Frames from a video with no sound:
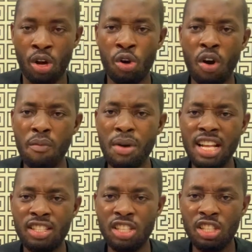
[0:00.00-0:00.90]

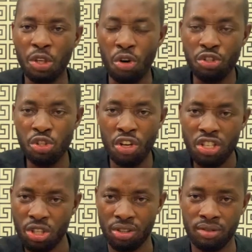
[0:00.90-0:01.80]
Government is a
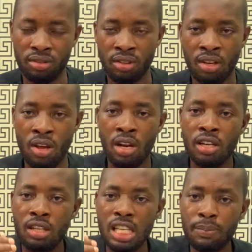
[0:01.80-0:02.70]
continuation.
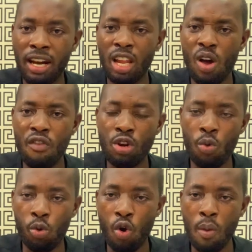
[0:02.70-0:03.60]
This particular governor
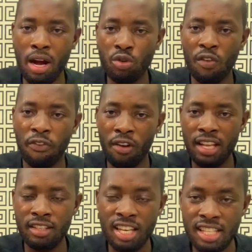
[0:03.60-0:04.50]
will come and do
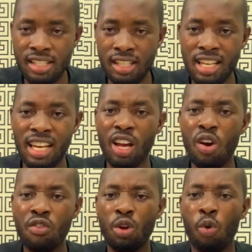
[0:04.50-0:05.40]
8 years. Another
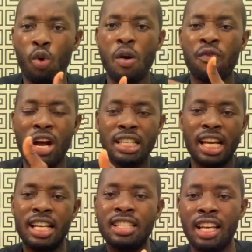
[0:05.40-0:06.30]
governor will come for
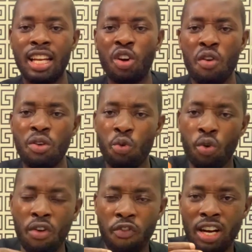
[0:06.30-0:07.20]
another 8 years. Another governor will
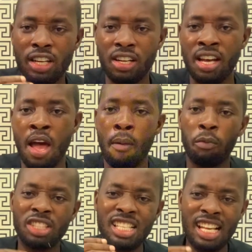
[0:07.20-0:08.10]
come for another.
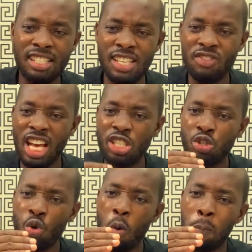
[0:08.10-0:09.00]
But it's as if there is
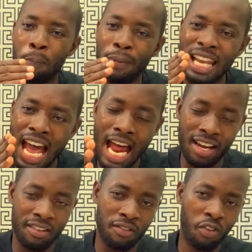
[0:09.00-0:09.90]
no
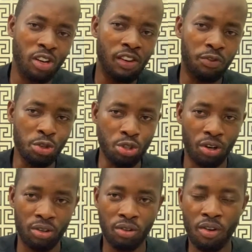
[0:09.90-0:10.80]
plan for the future
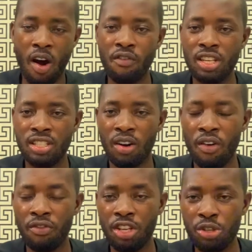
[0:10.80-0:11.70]
of
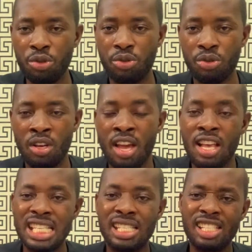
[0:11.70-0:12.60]
the youth.
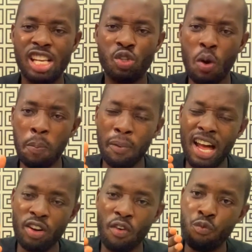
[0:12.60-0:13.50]
Since there is no
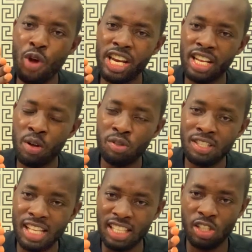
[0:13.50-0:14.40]
plan of where the
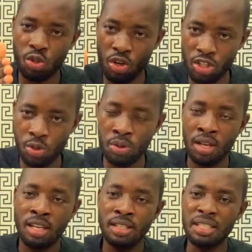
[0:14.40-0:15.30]
state is going to.
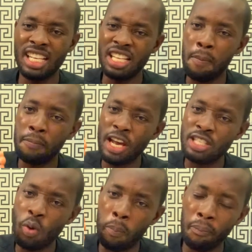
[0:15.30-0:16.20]
Since there is
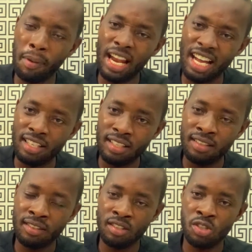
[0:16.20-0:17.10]
no plan,
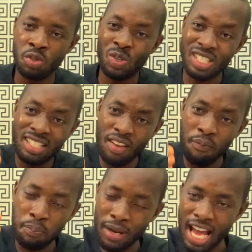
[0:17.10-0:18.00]

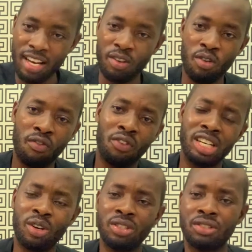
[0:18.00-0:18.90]
successive plan for
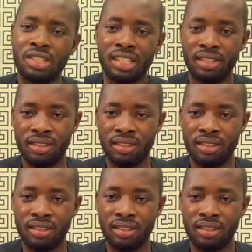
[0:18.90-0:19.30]
the country.